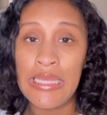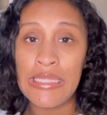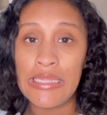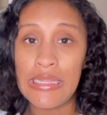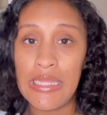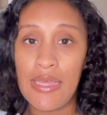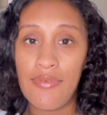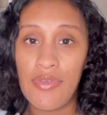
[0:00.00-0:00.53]

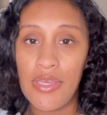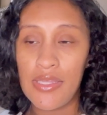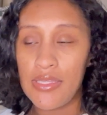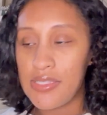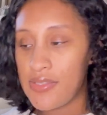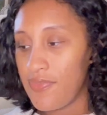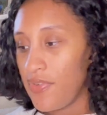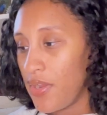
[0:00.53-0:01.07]
Love it.
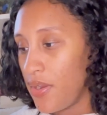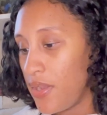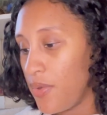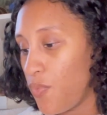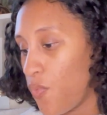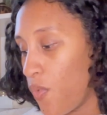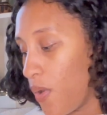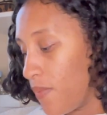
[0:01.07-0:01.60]
It's a very
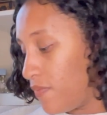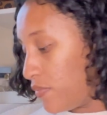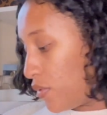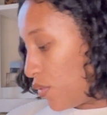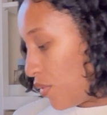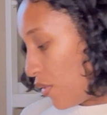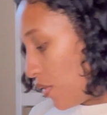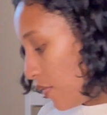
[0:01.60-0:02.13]
warm
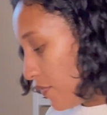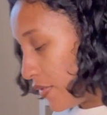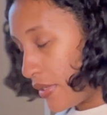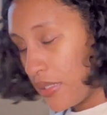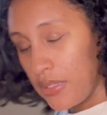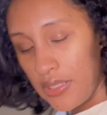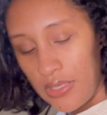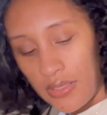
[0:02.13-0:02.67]
floral
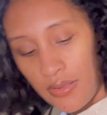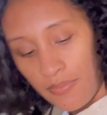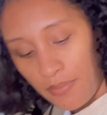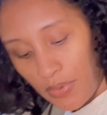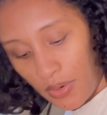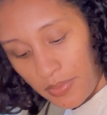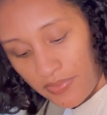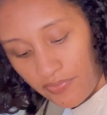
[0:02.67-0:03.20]

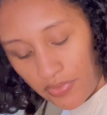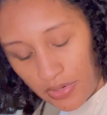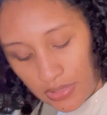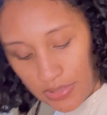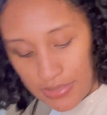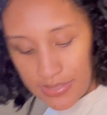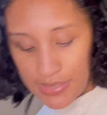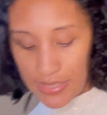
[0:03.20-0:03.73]
bourbon
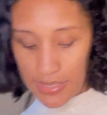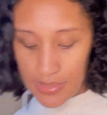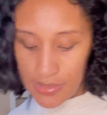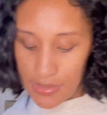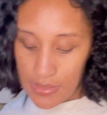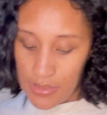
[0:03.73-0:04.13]
vanilla scent.